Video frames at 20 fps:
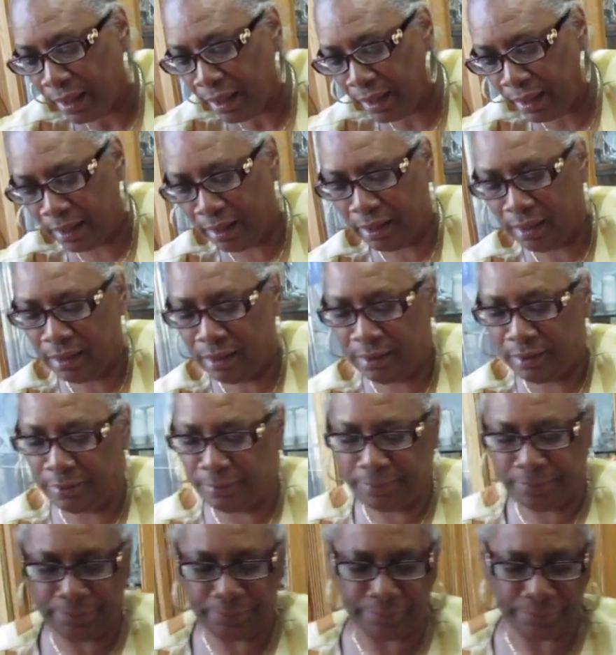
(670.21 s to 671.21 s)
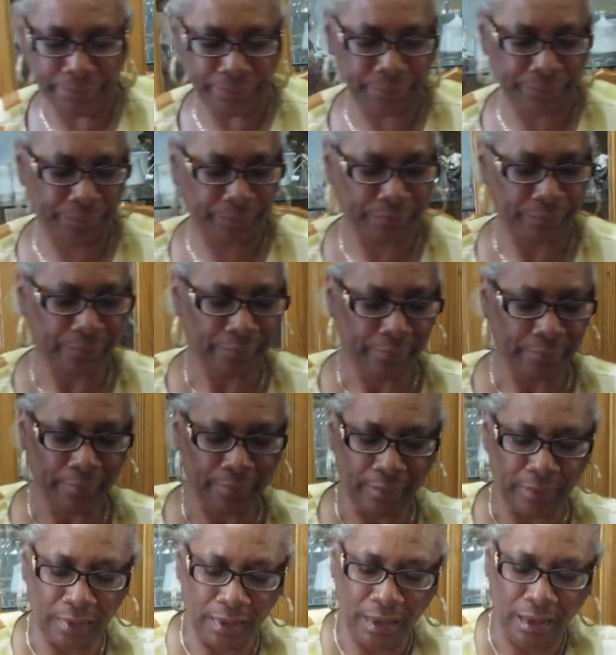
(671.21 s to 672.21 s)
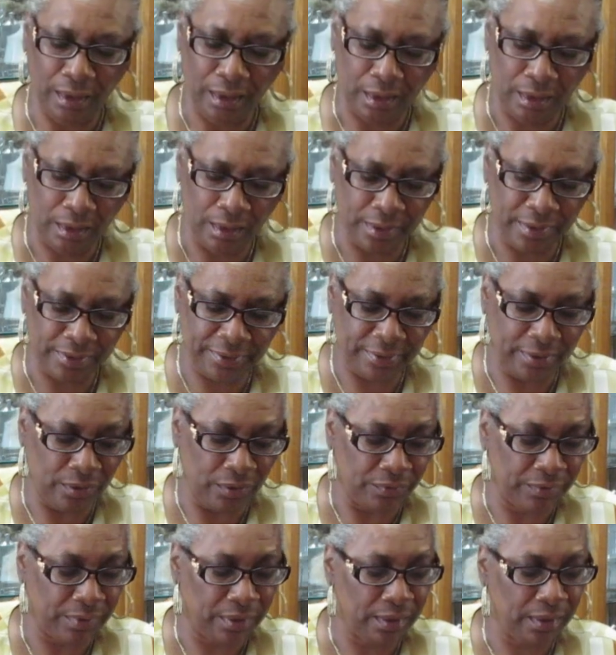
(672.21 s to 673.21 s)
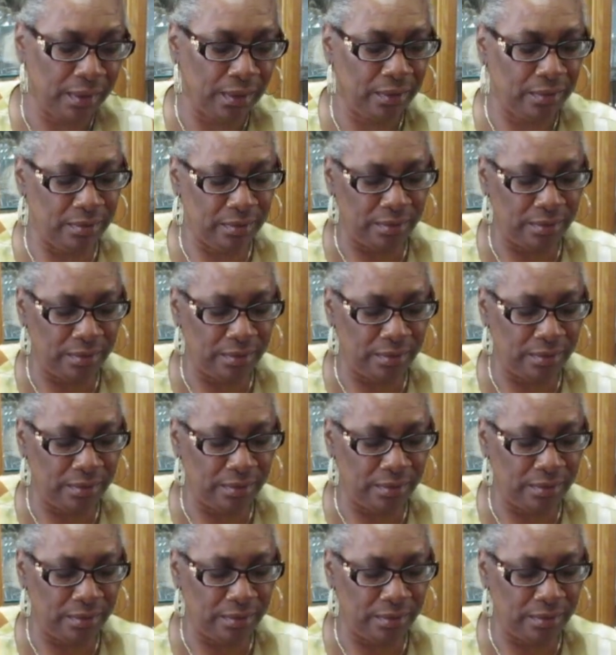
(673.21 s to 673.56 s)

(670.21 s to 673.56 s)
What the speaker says: And let's see over here.